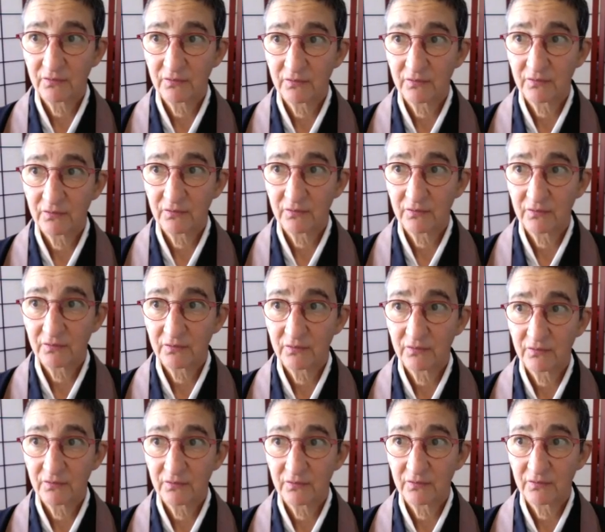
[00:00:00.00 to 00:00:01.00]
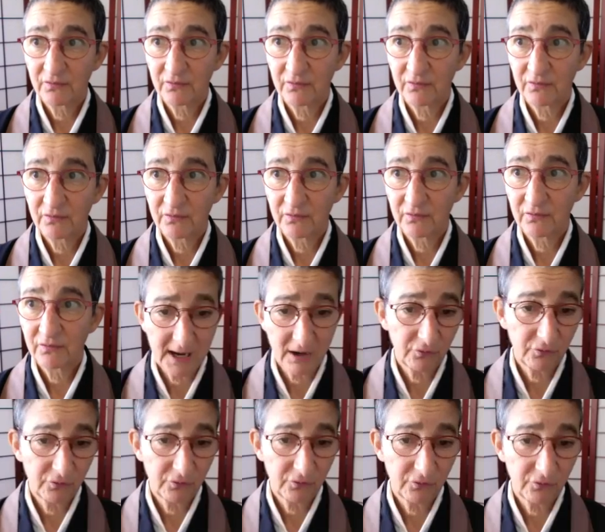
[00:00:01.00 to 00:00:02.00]
was in zazen and
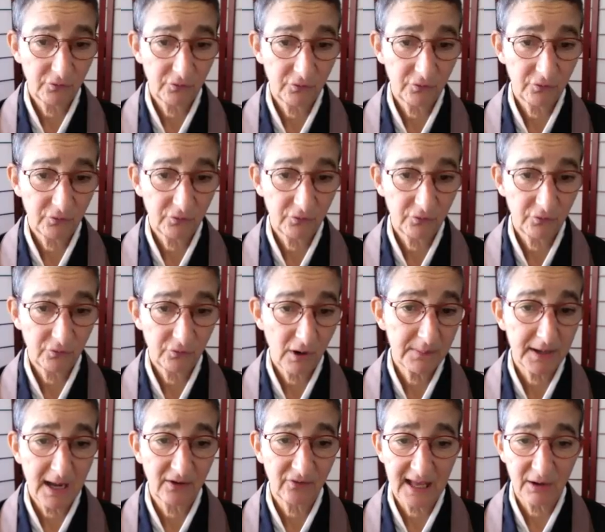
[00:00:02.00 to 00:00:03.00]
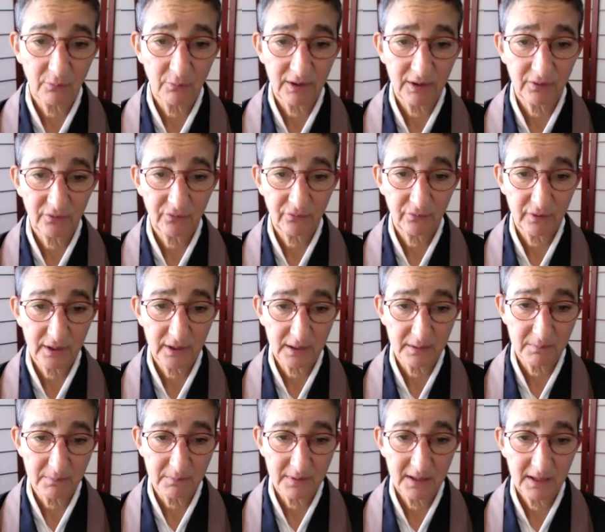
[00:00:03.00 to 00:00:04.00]
the power of dropping body and mind
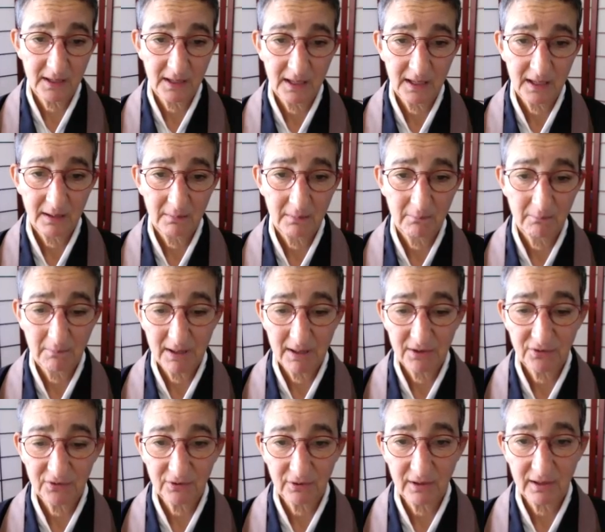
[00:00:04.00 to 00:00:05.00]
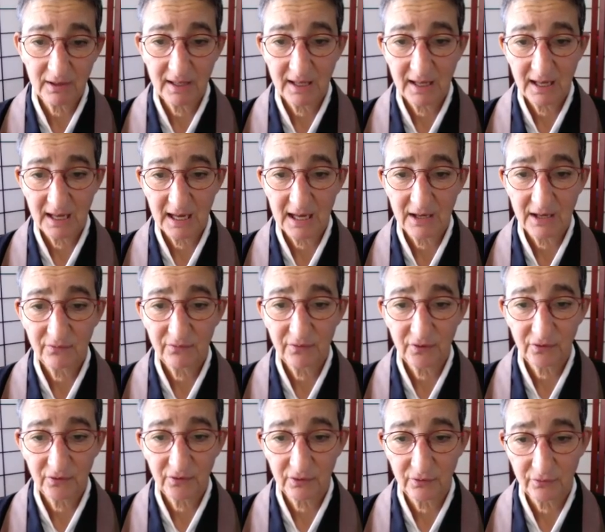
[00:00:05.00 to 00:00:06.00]
as the gateway to freedom,
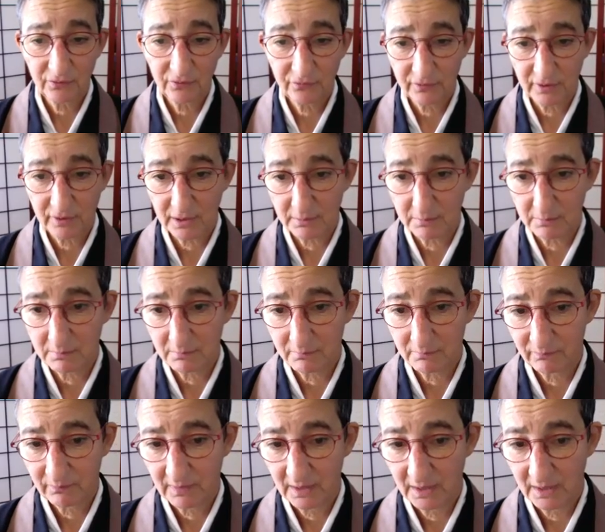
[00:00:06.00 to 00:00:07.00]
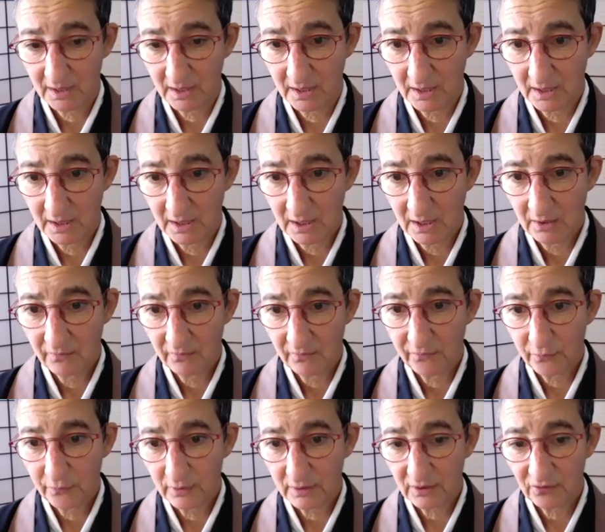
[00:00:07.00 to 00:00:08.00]
mental and physical freedom.
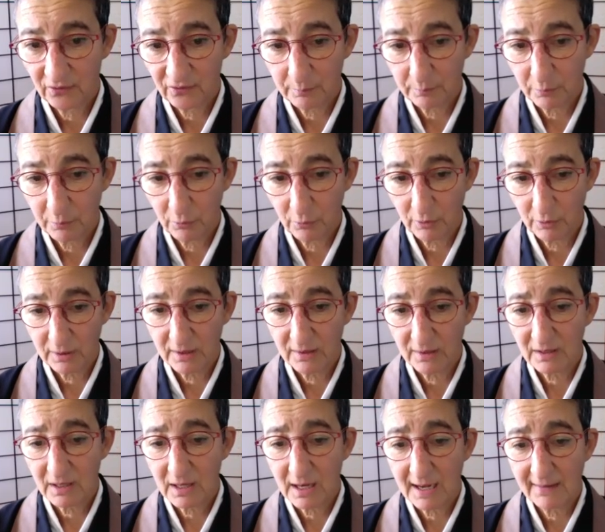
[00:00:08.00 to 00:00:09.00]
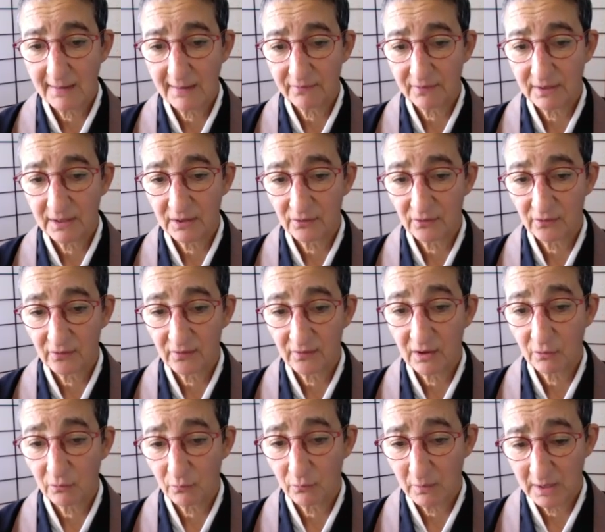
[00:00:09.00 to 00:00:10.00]
Fully
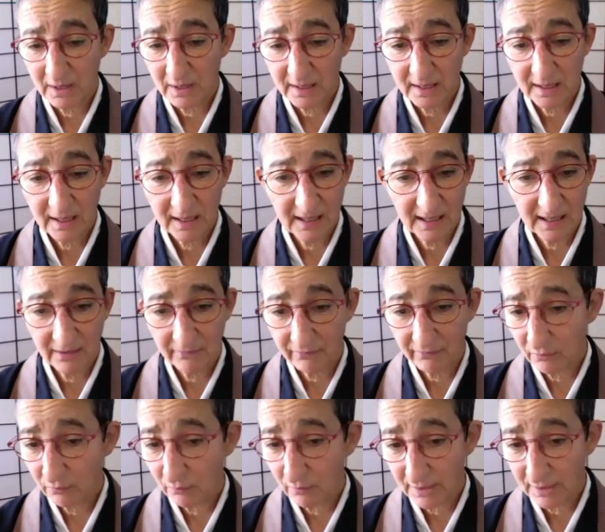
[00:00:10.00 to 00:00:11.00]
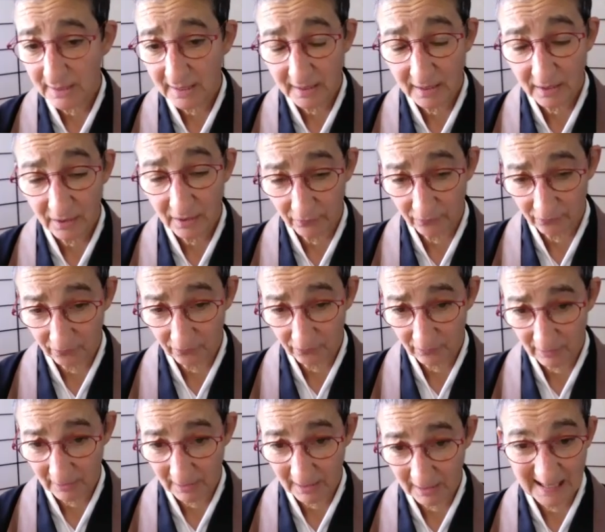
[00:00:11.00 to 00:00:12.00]
supported in confidence that we and
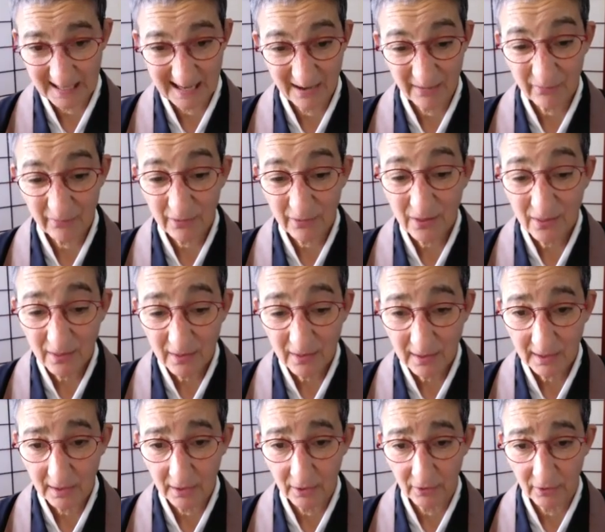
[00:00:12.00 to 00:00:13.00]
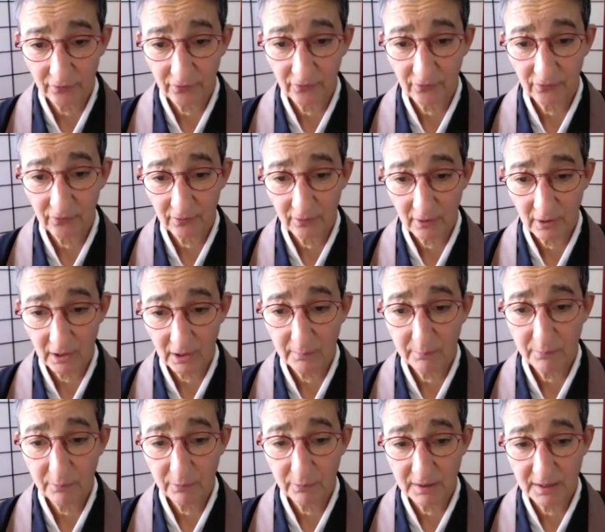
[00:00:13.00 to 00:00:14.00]
everyone else and
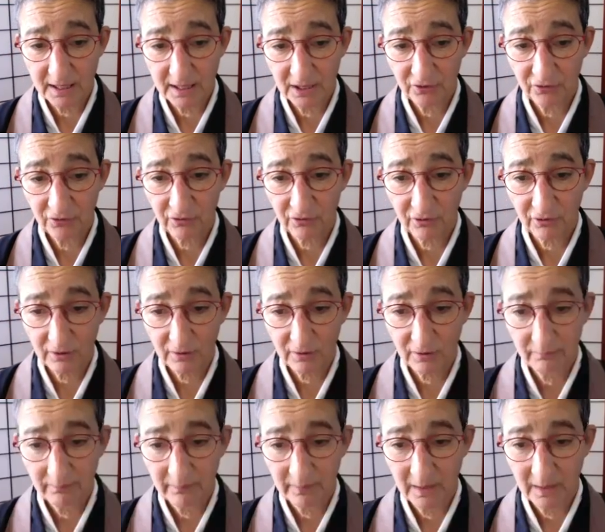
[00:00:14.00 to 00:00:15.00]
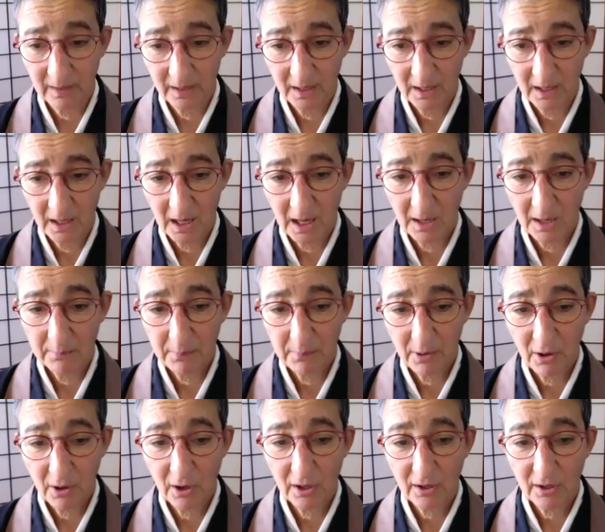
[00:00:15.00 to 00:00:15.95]
everything else are Buddha nature,